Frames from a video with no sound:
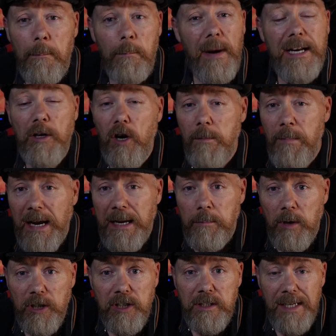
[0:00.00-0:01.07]
Might not have made
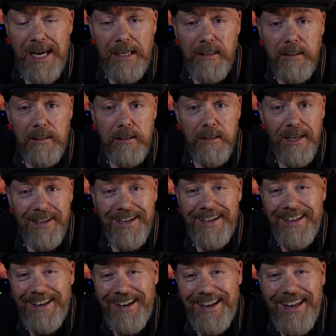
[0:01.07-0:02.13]
much sense.
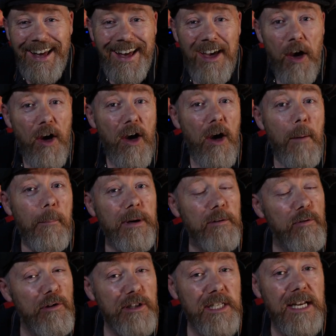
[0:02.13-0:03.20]
But
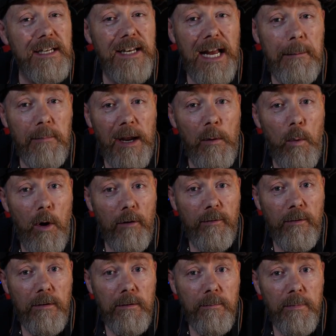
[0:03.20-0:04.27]
if you did like my
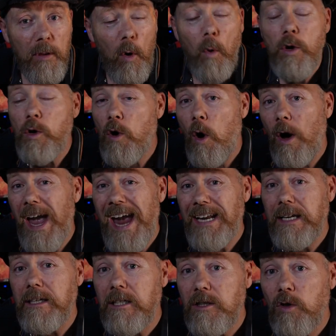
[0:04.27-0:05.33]
waffle, or you've got
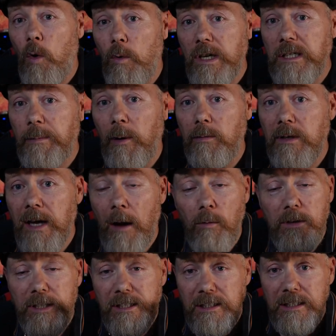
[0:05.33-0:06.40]
any stories about
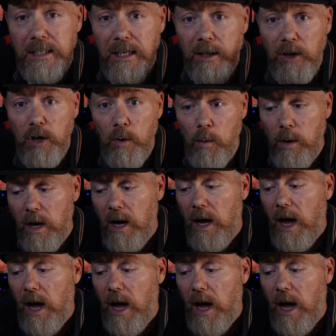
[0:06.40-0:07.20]
councils near you,